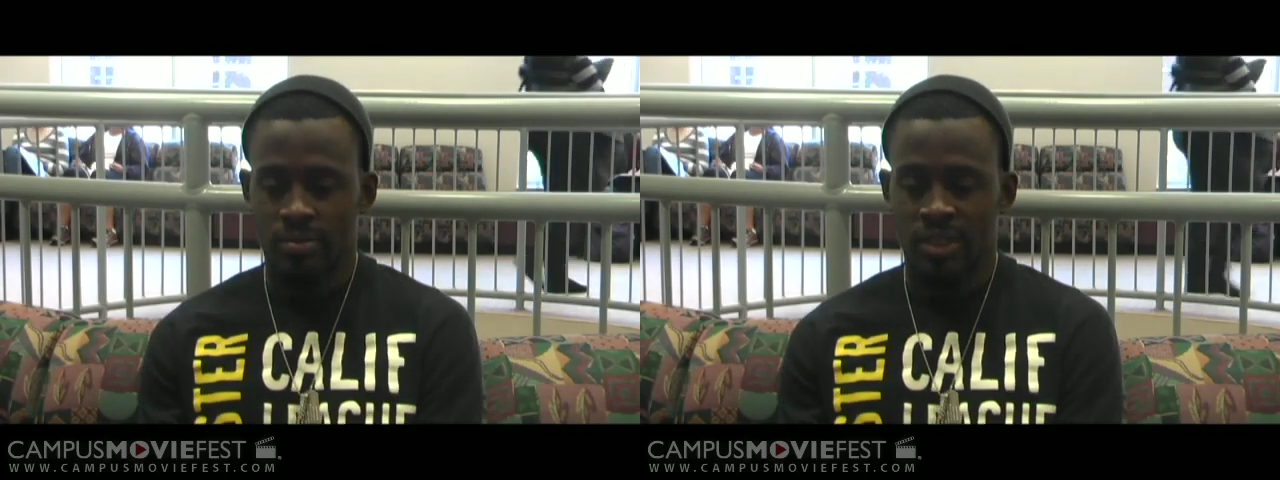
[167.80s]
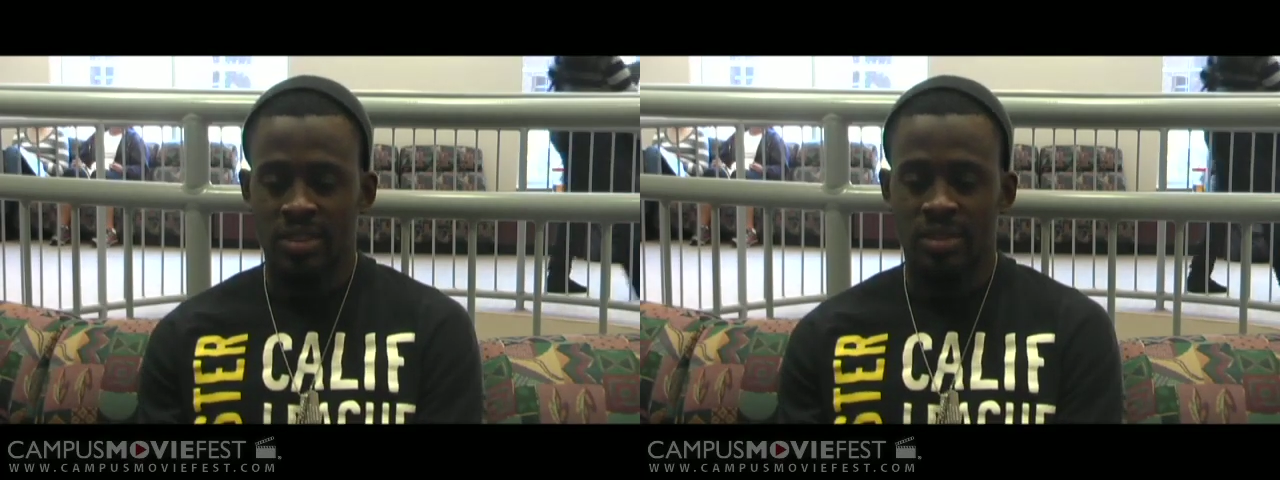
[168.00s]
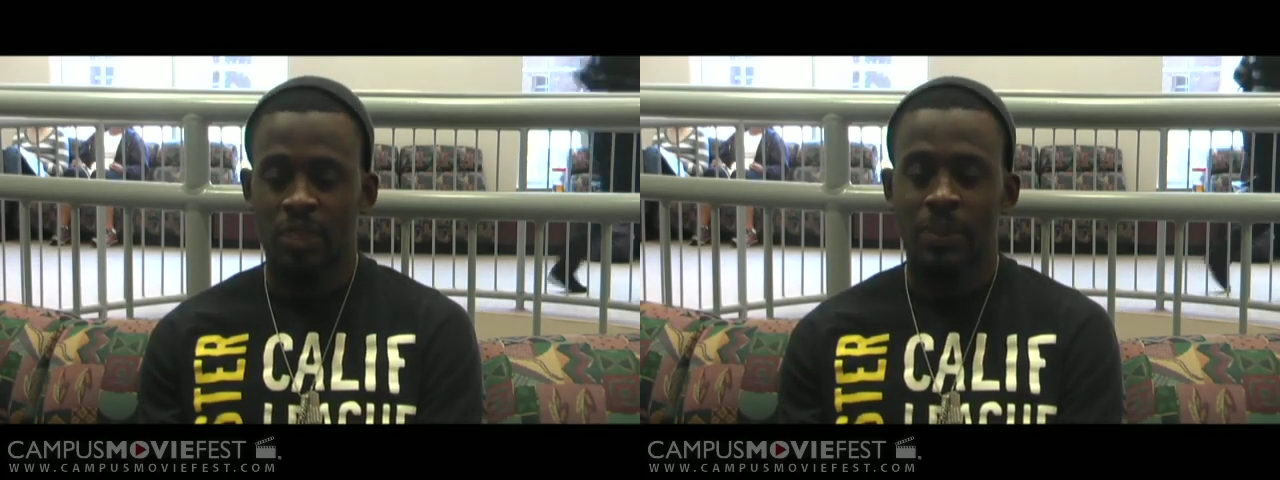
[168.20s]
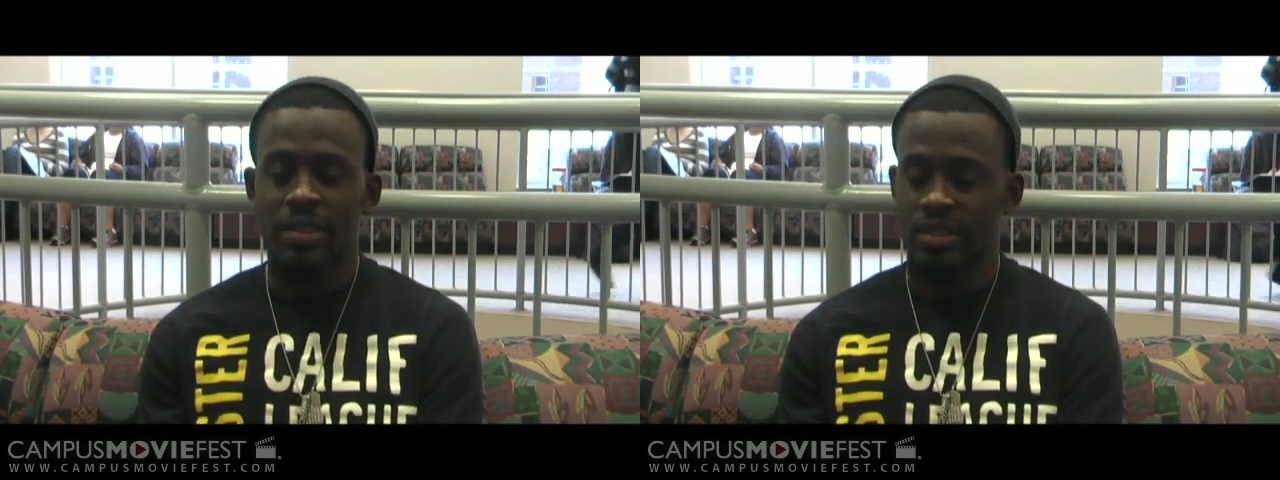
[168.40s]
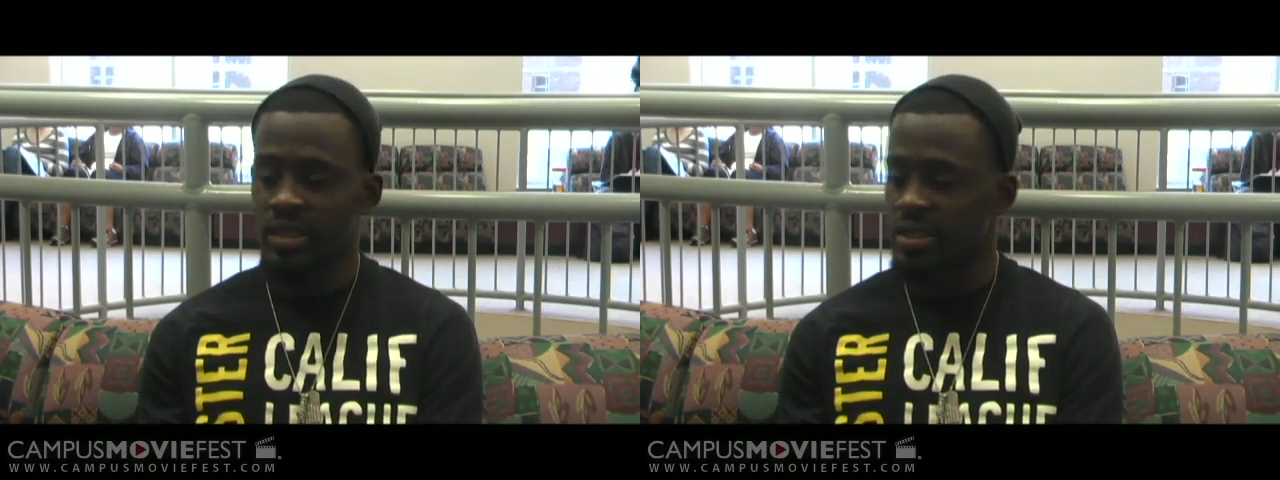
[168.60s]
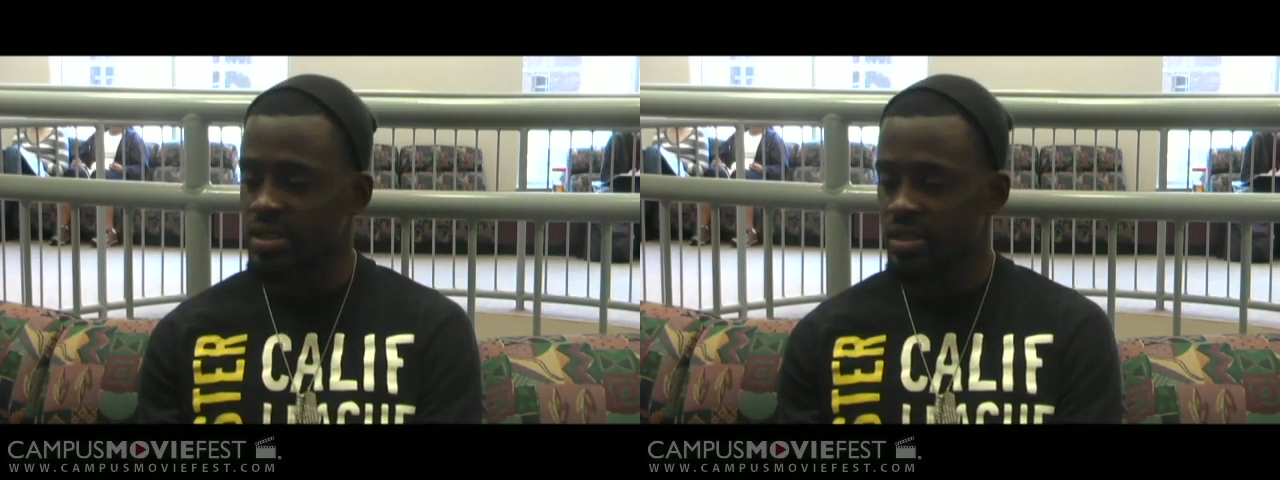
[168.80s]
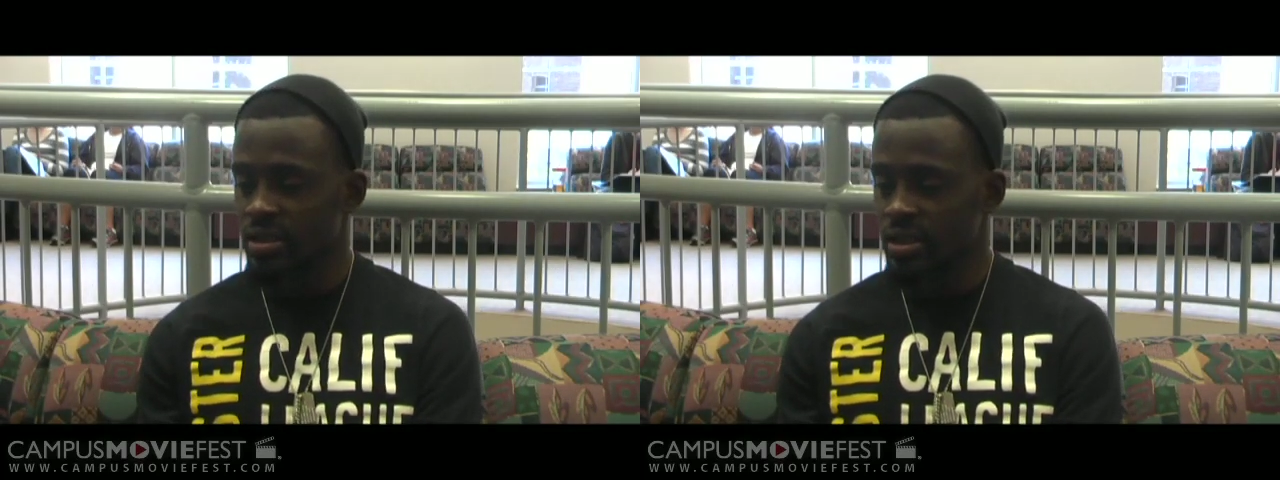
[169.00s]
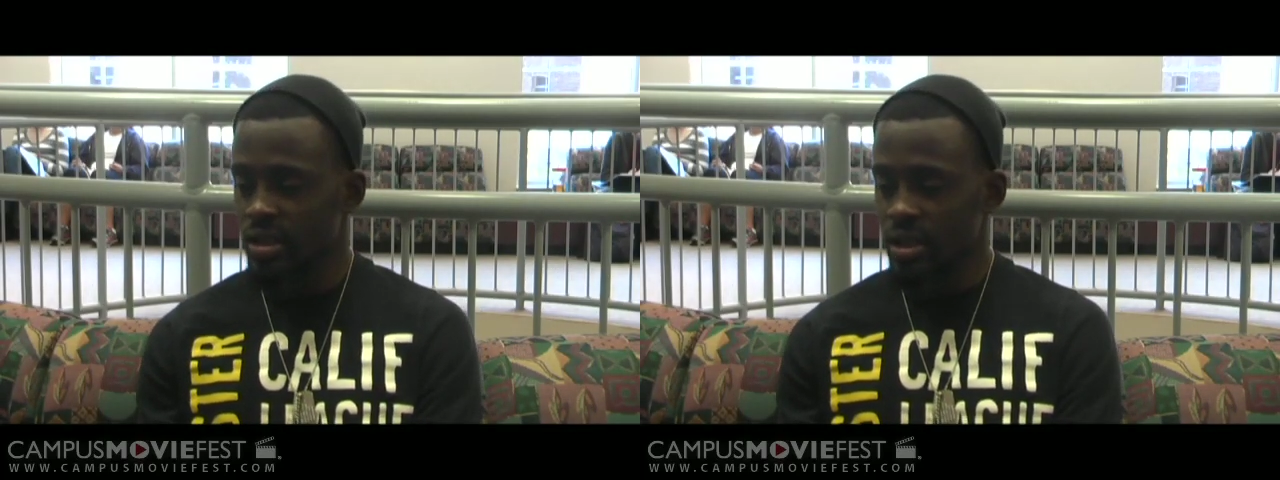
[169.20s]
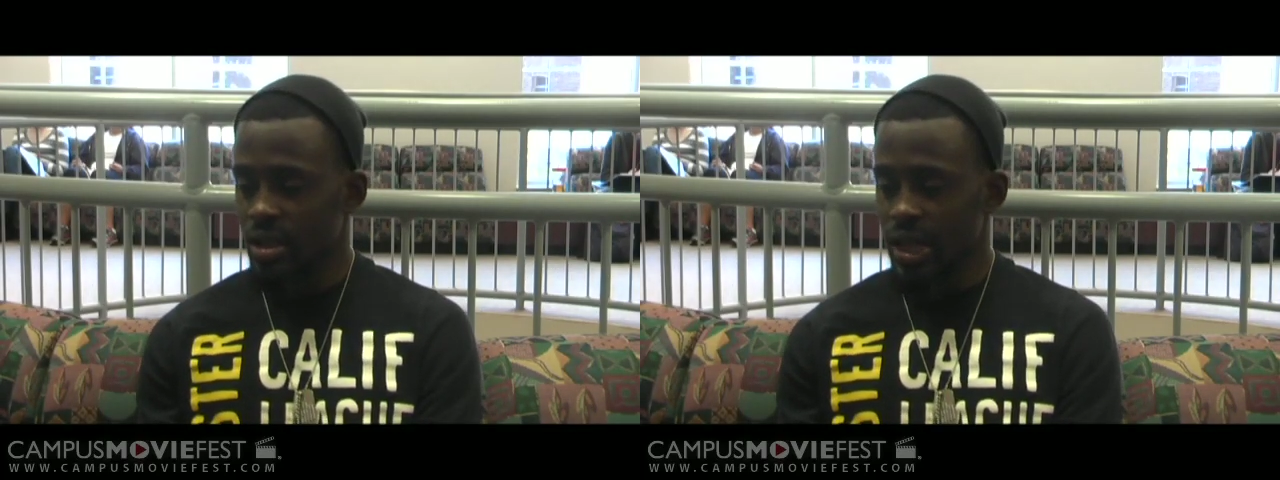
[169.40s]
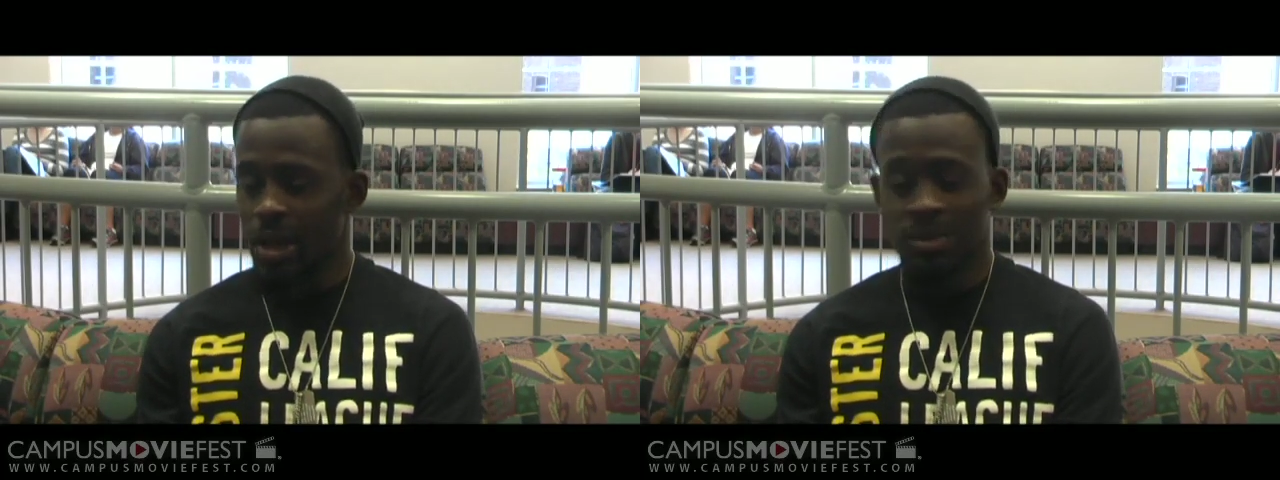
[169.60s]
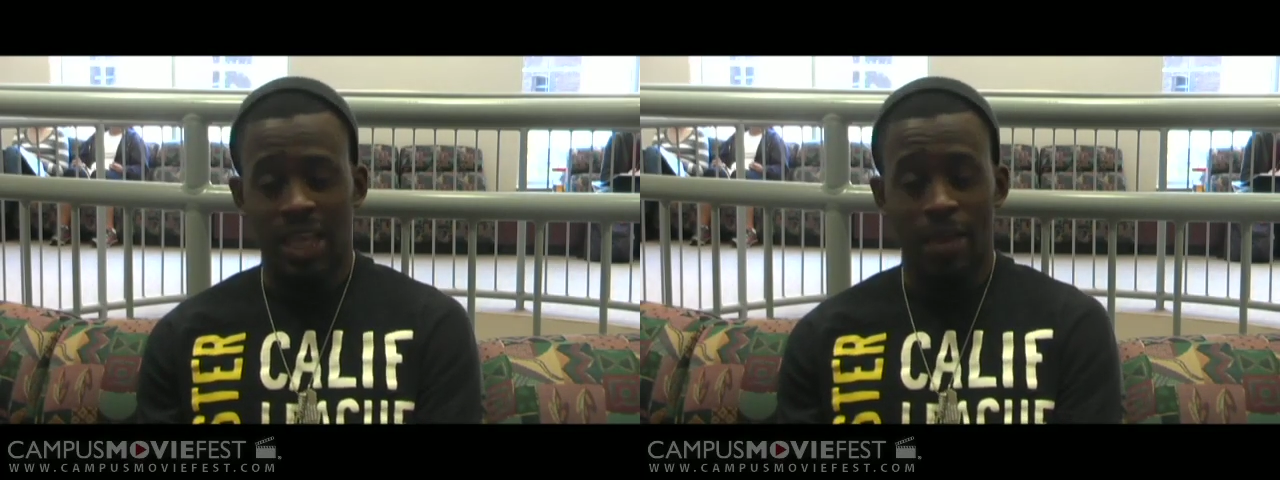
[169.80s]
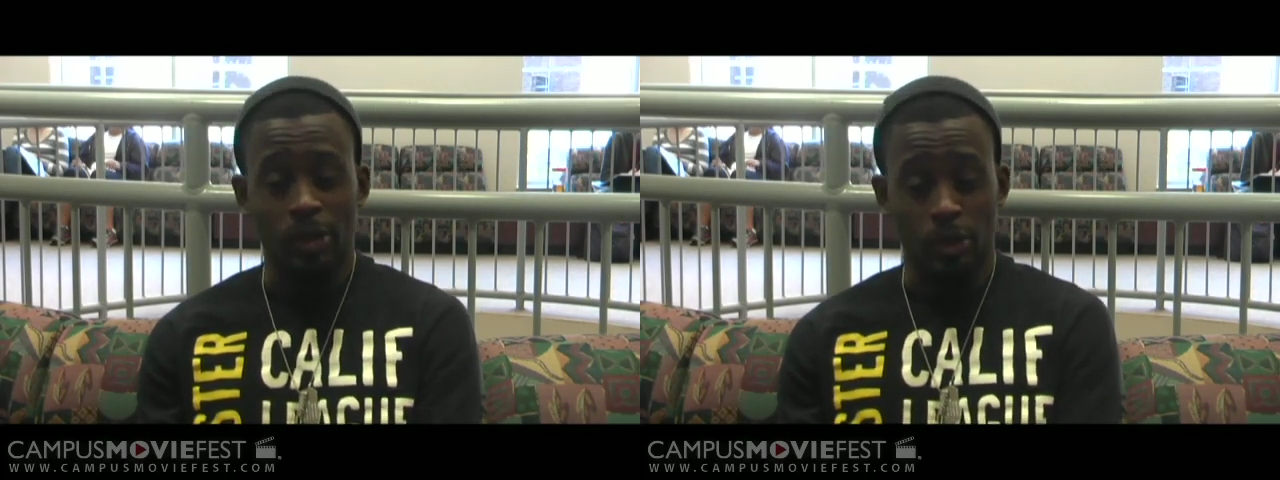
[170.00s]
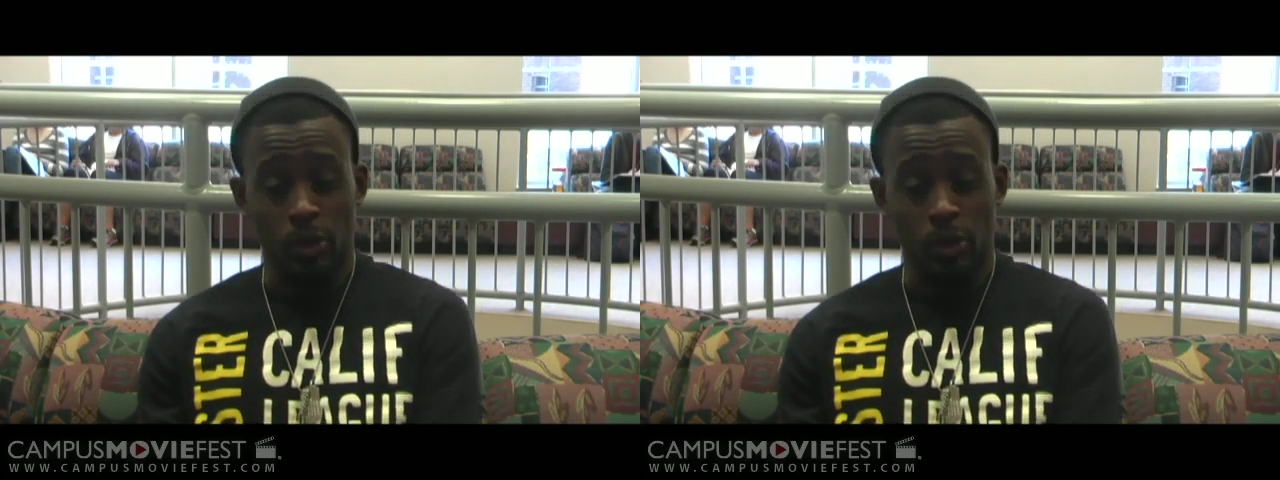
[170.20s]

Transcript: Just just picture this. I was having